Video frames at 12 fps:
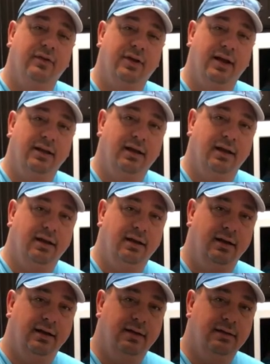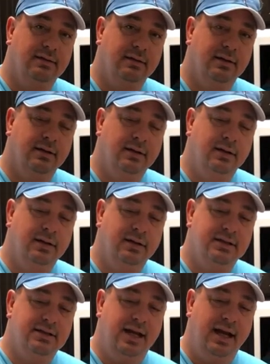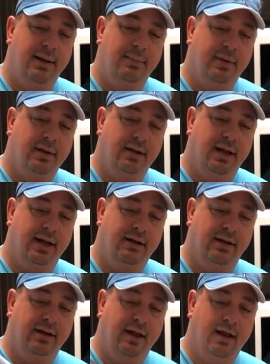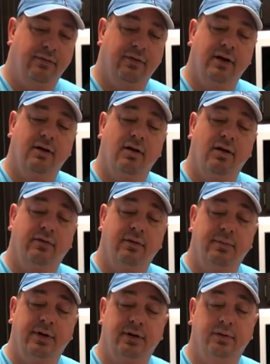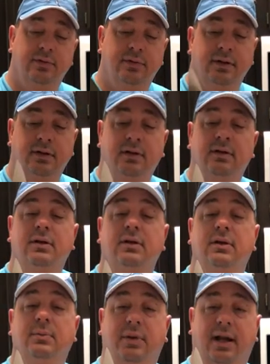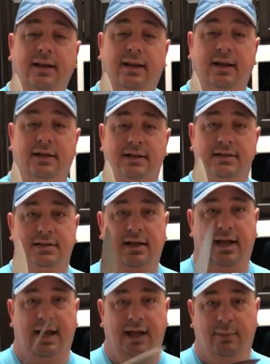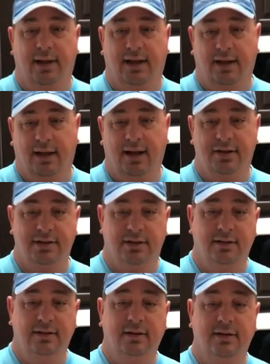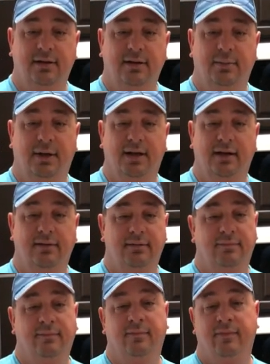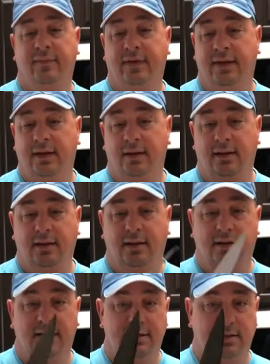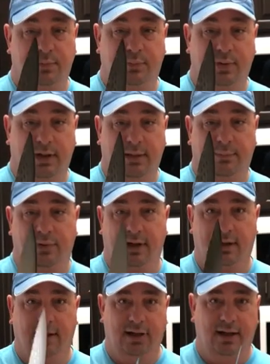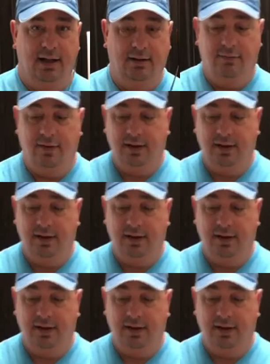It's got the stamp on the end of the knife like all of them do. But I think this is going to add to my collection. I mean, this is a pretty, pretty looking knife.